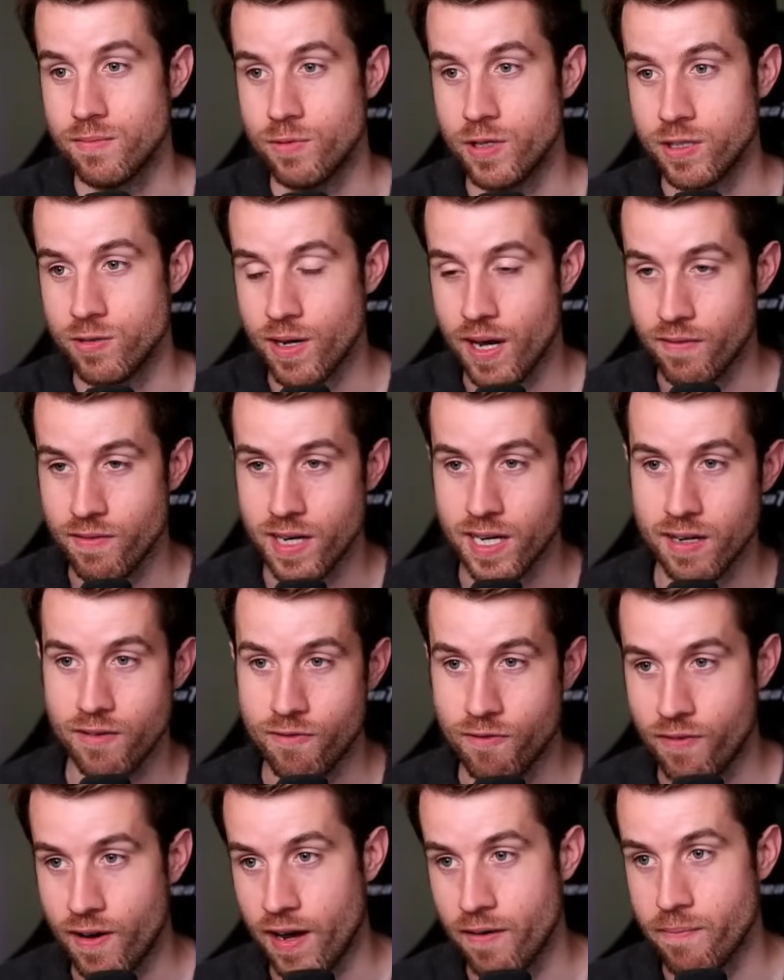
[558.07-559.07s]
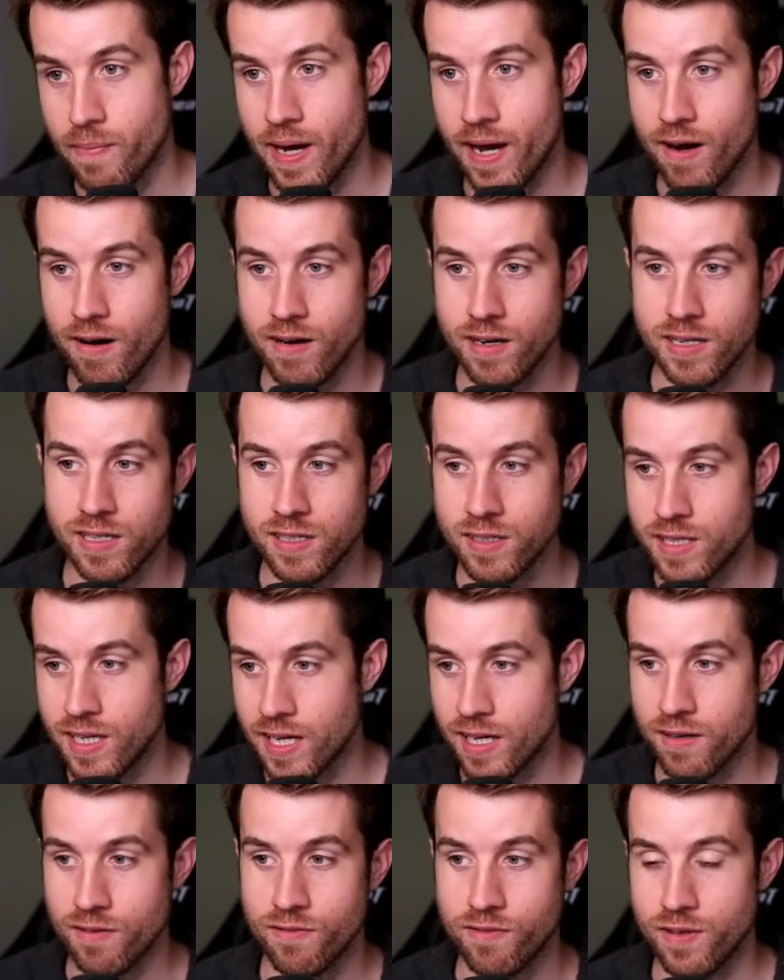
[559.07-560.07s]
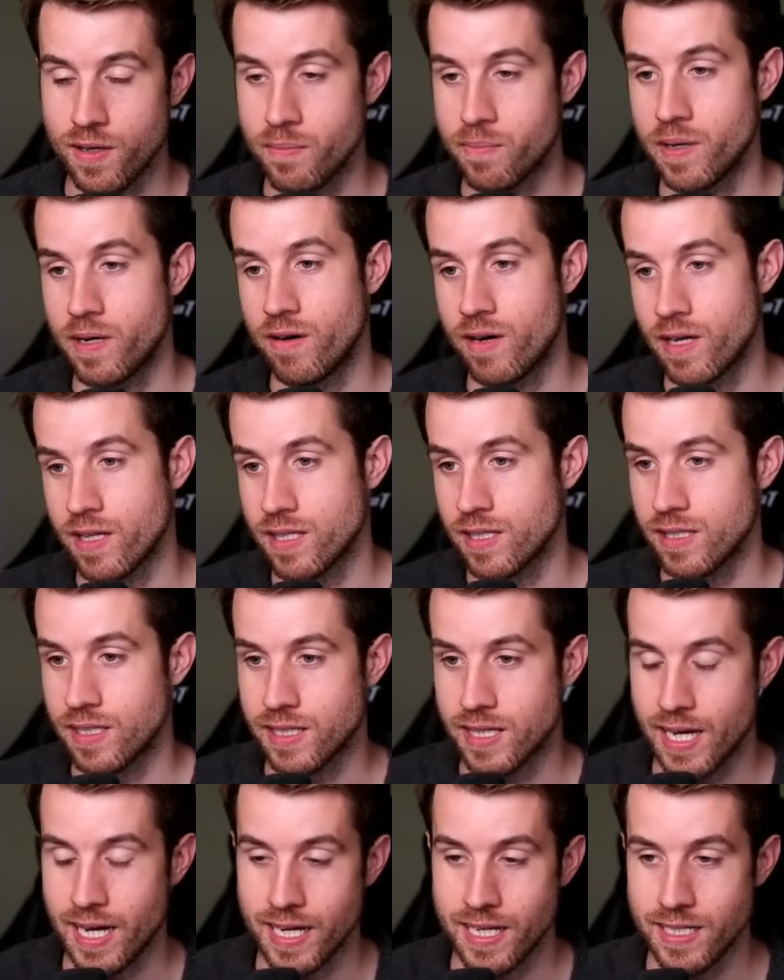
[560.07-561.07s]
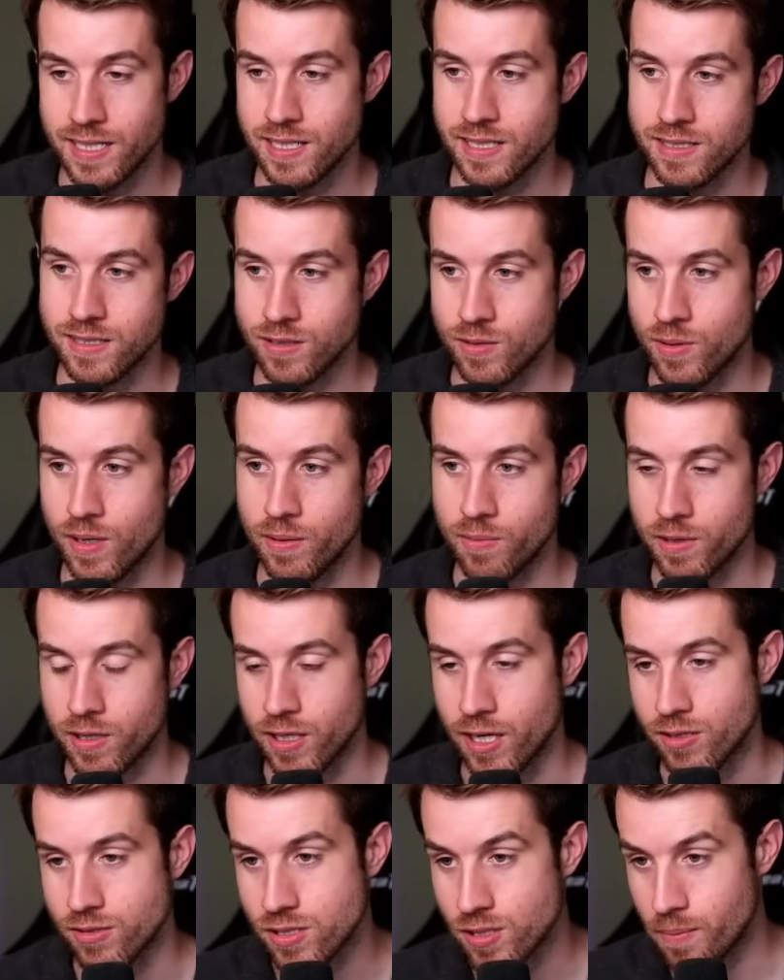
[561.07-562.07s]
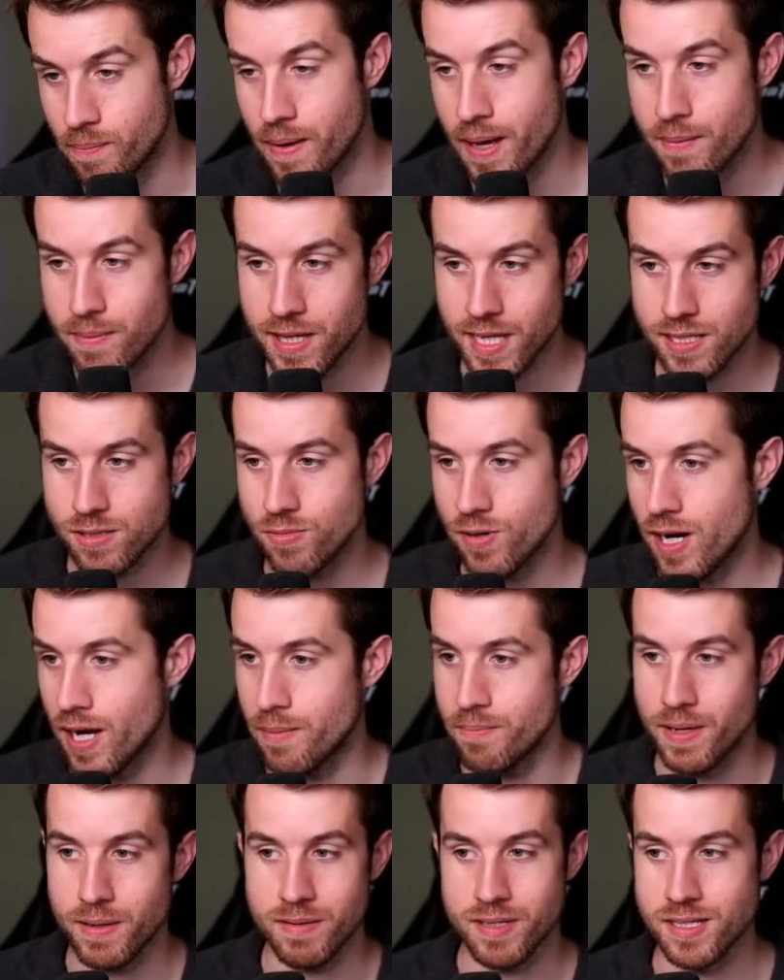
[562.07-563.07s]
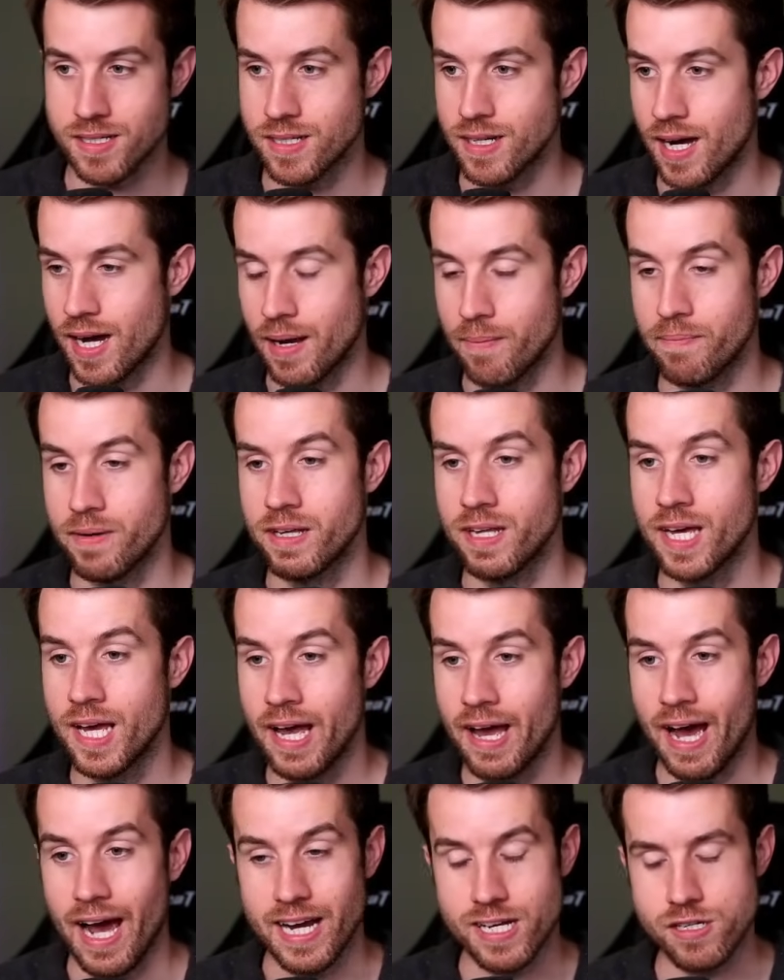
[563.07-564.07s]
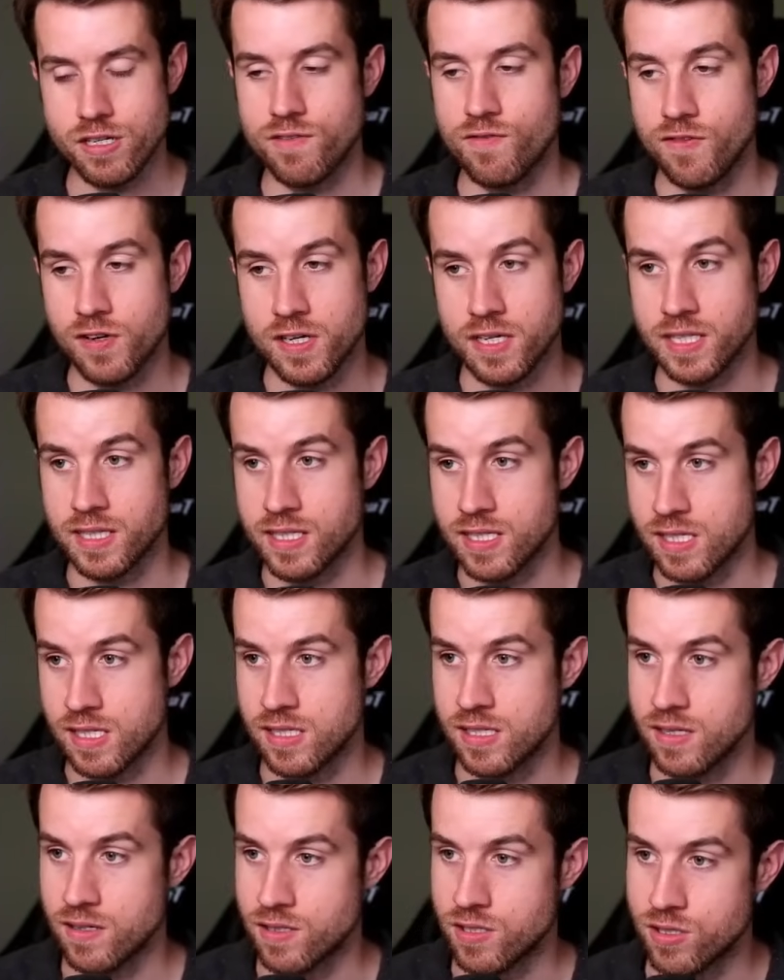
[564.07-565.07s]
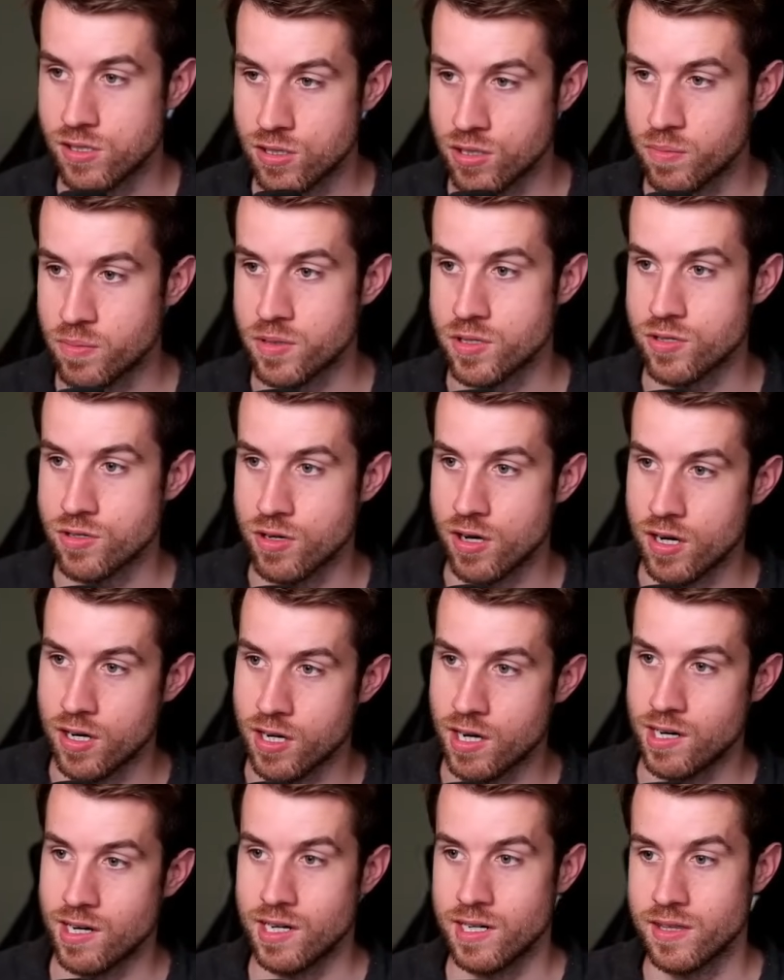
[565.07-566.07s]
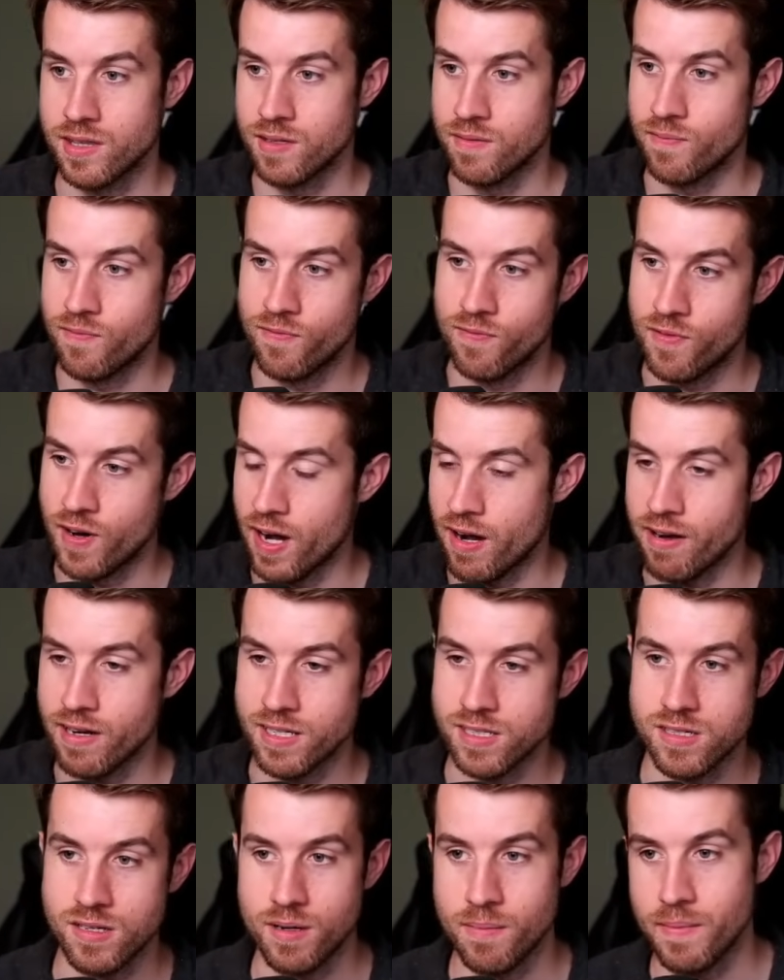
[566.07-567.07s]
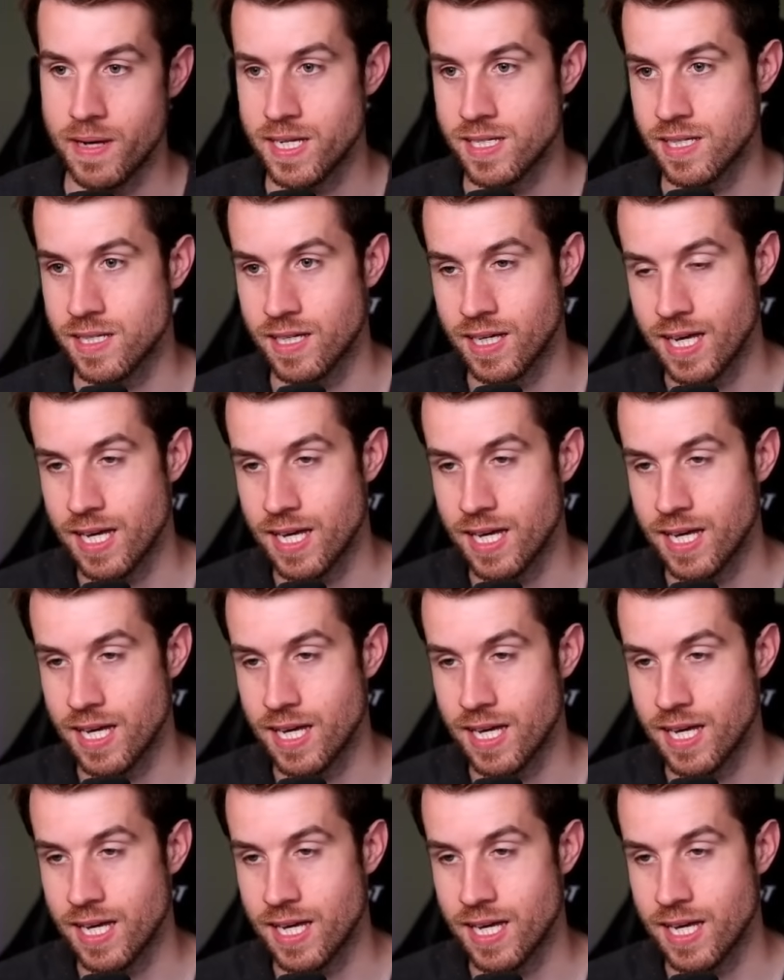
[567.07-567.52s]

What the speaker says: When you have it at a 5 power and you negative flip it or anything like that, it doesn't quite work out. So maybe that's why, maybe it's not, but I just feel like this is a super strong card. The variants are amazing.